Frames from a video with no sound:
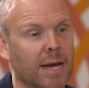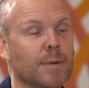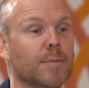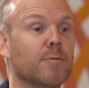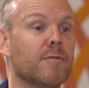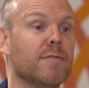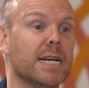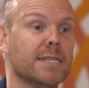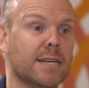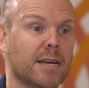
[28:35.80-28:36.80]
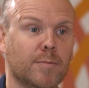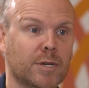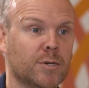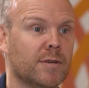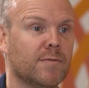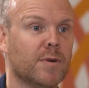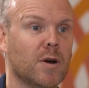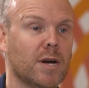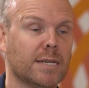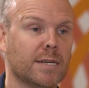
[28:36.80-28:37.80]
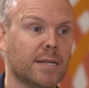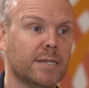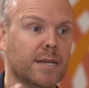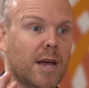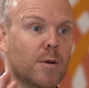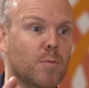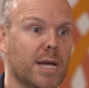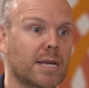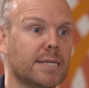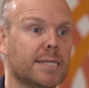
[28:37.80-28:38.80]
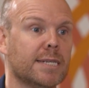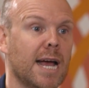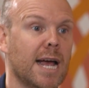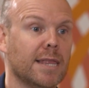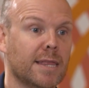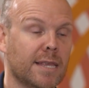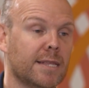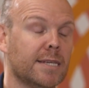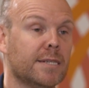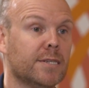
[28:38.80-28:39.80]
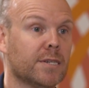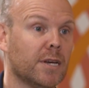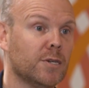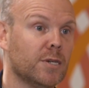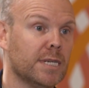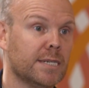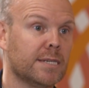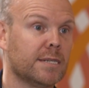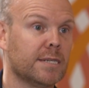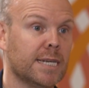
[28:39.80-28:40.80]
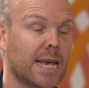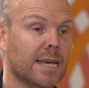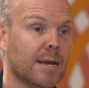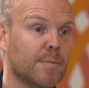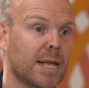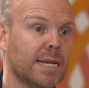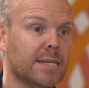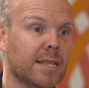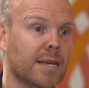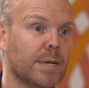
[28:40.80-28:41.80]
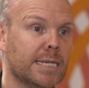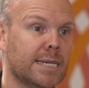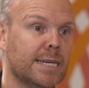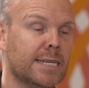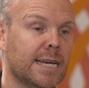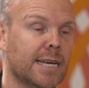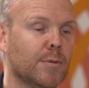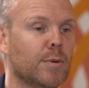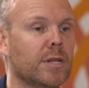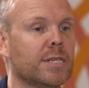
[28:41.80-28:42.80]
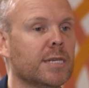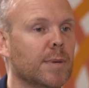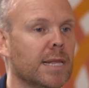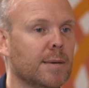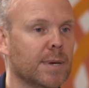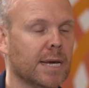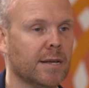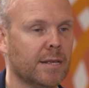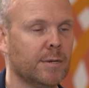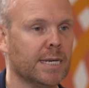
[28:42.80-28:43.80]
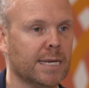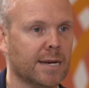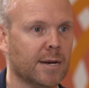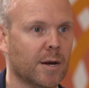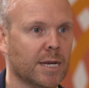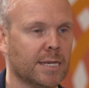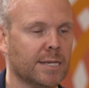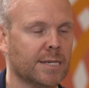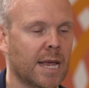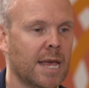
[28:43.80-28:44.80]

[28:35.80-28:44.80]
it hadn't been reflected in administrative guidance. And we understand that this discussion is taking place at the OECD and it will ultimately be included in guidance.